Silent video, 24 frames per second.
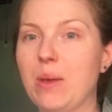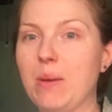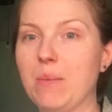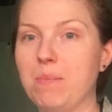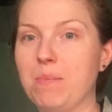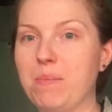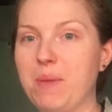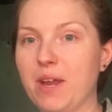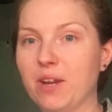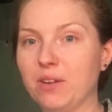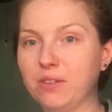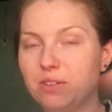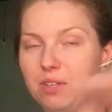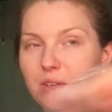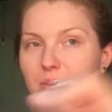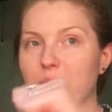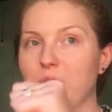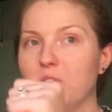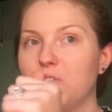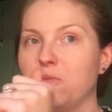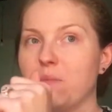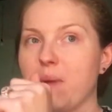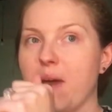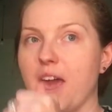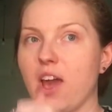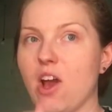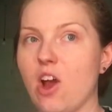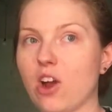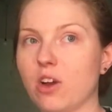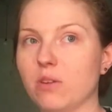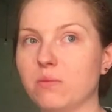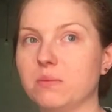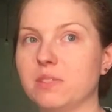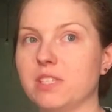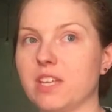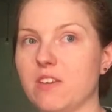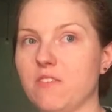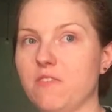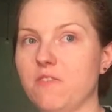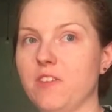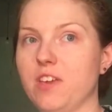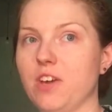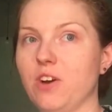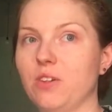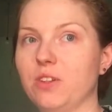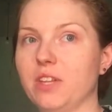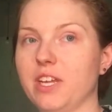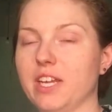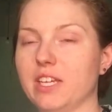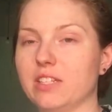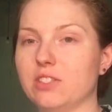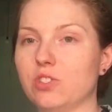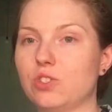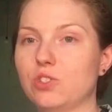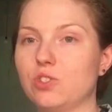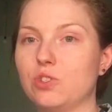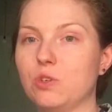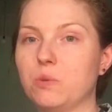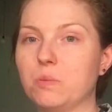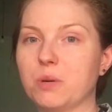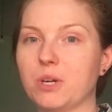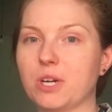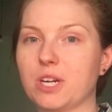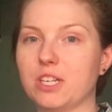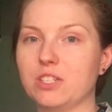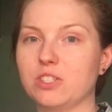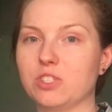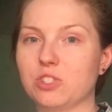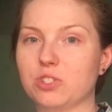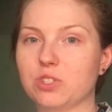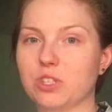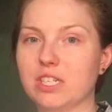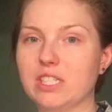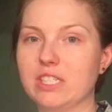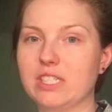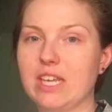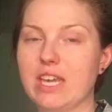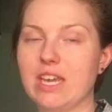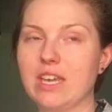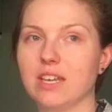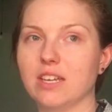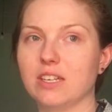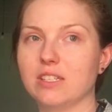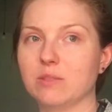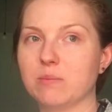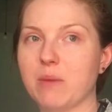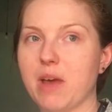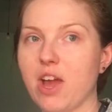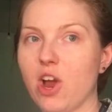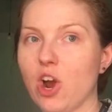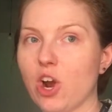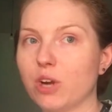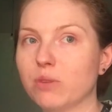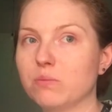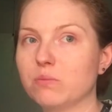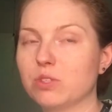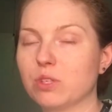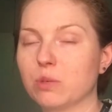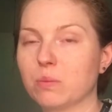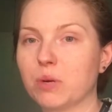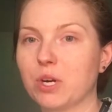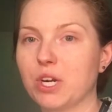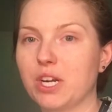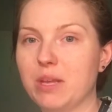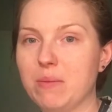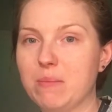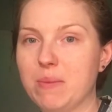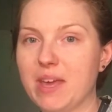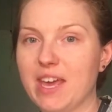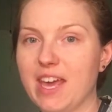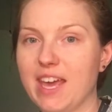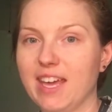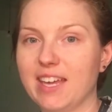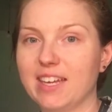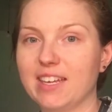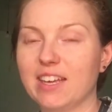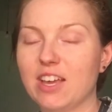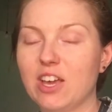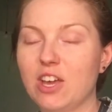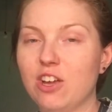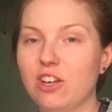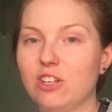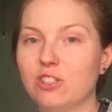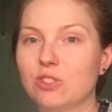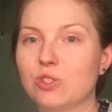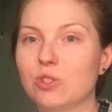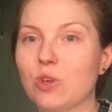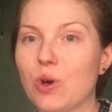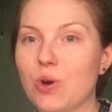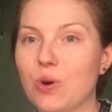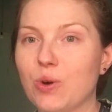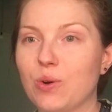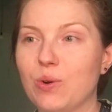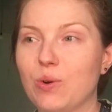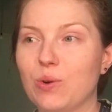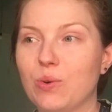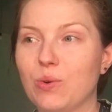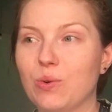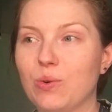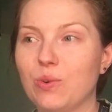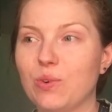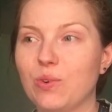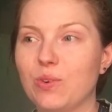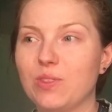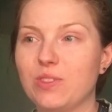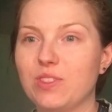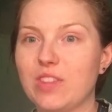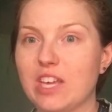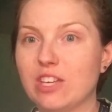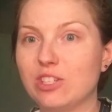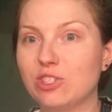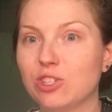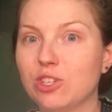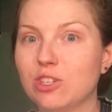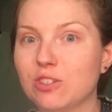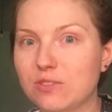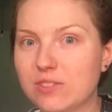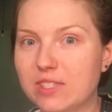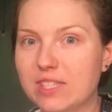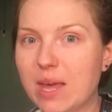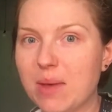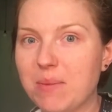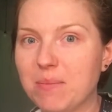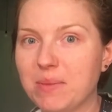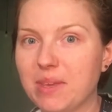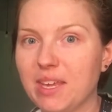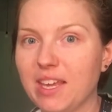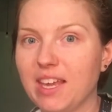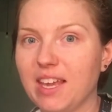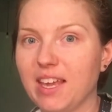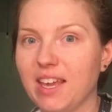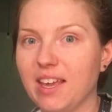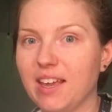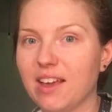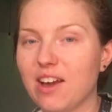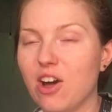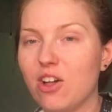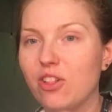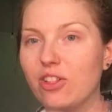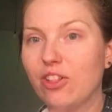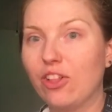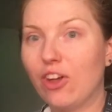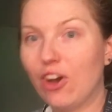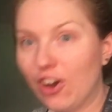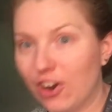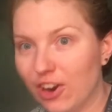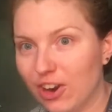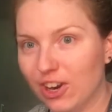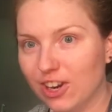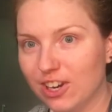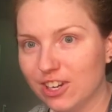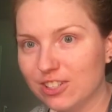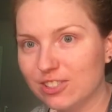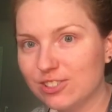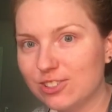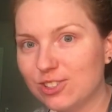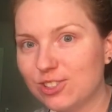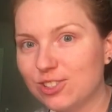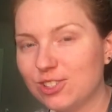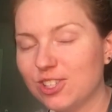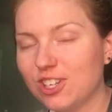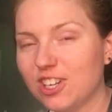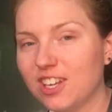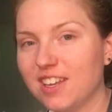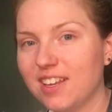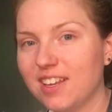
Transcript: barely move my arms, I feel. Like it's super constricting because my arms are pretty big. So they should have sent me a large